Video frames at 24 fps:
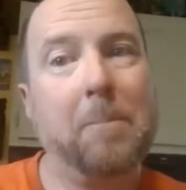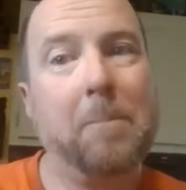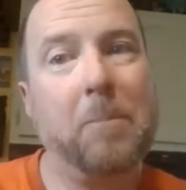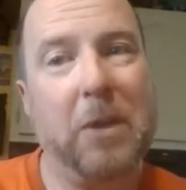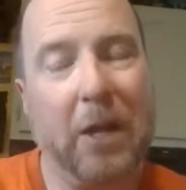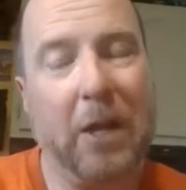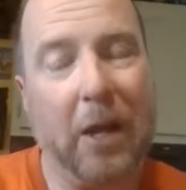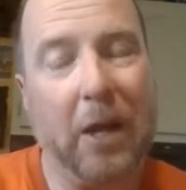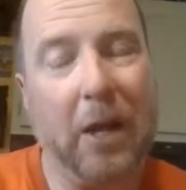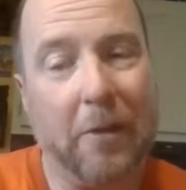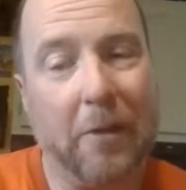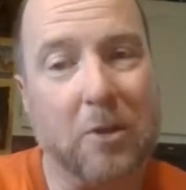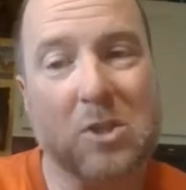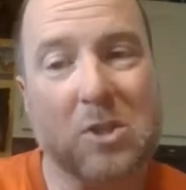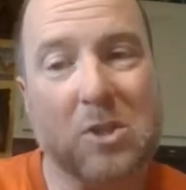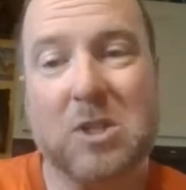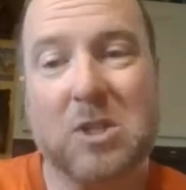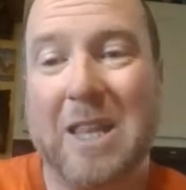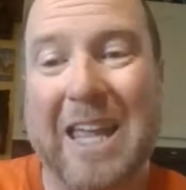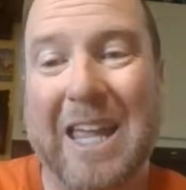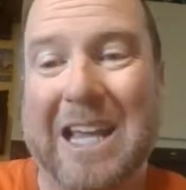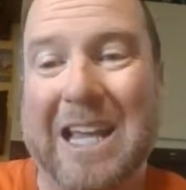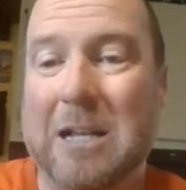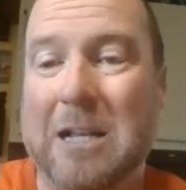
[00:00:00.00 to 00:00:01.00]
The other
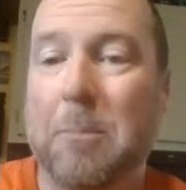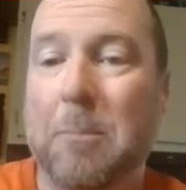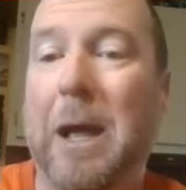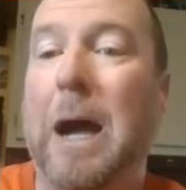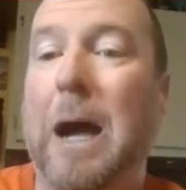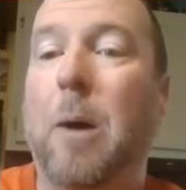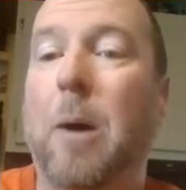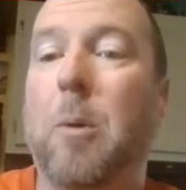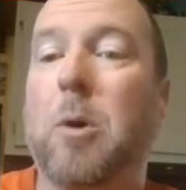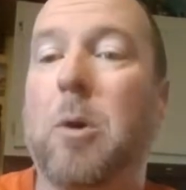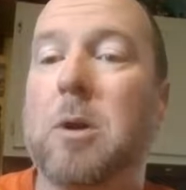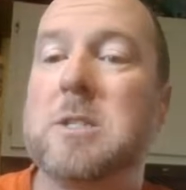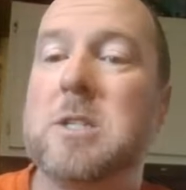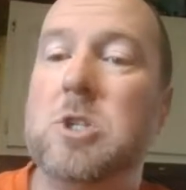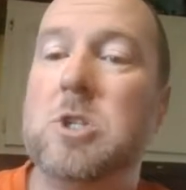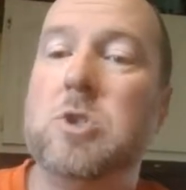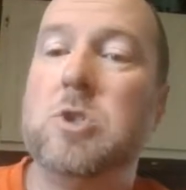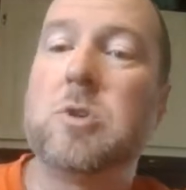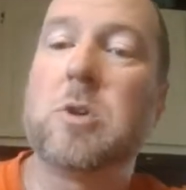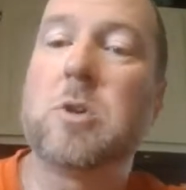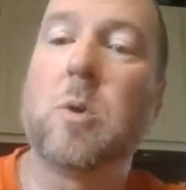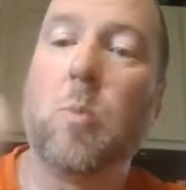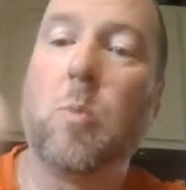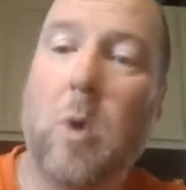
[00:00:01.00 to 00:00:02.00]
slight power is that
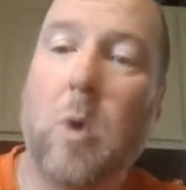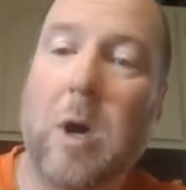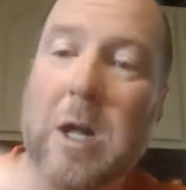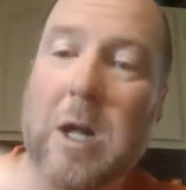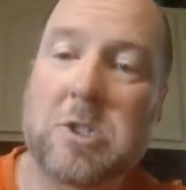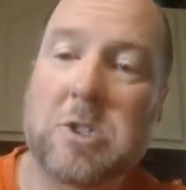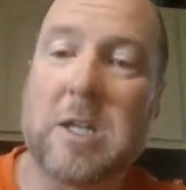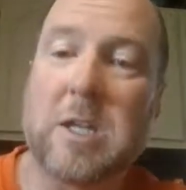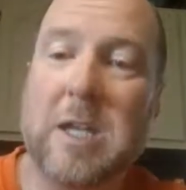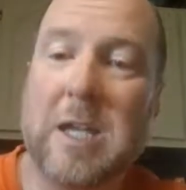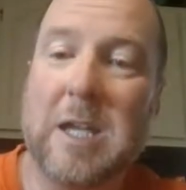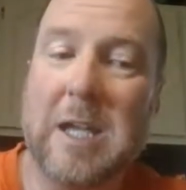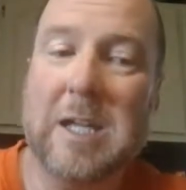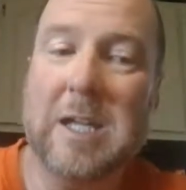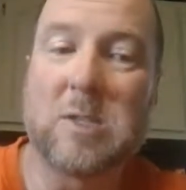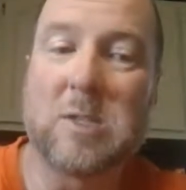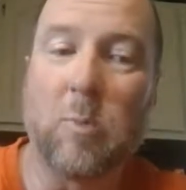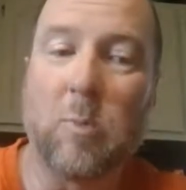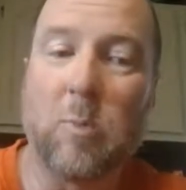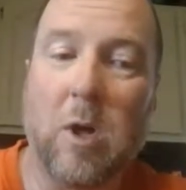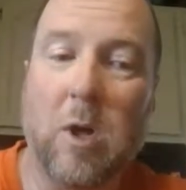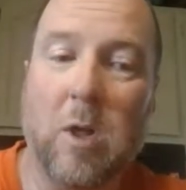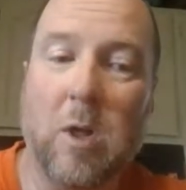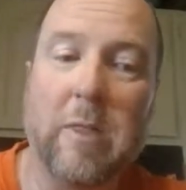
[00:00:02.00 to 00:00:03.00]
you can watch the kids
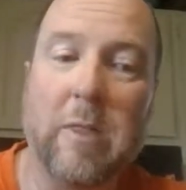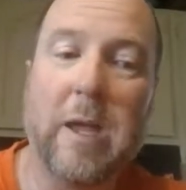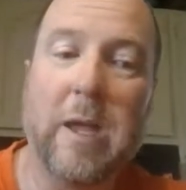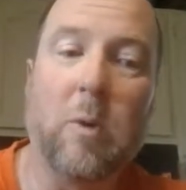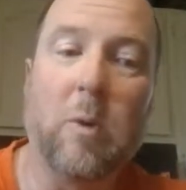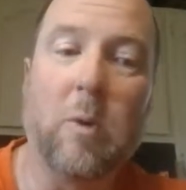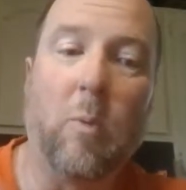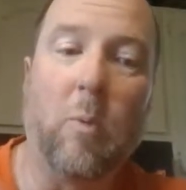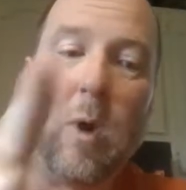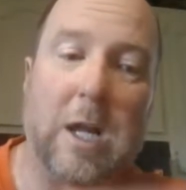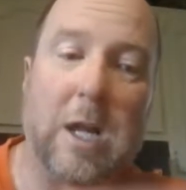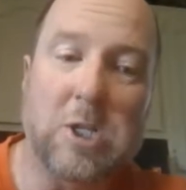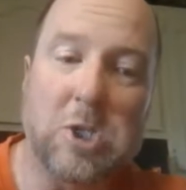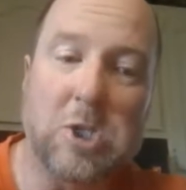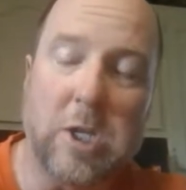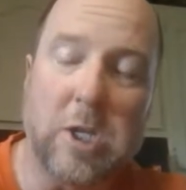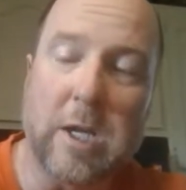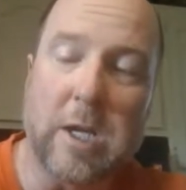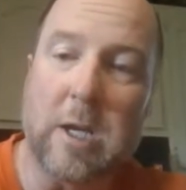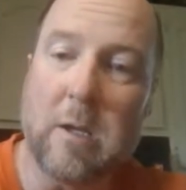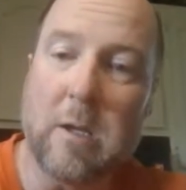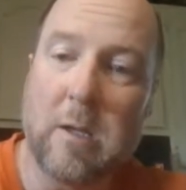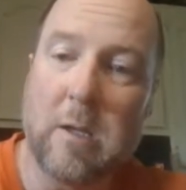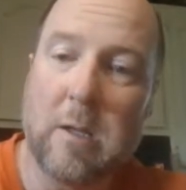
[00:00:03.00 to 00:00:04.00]
while they're
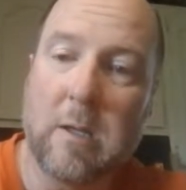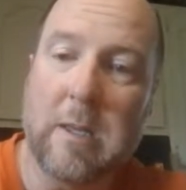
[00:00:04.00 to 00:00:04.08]
watching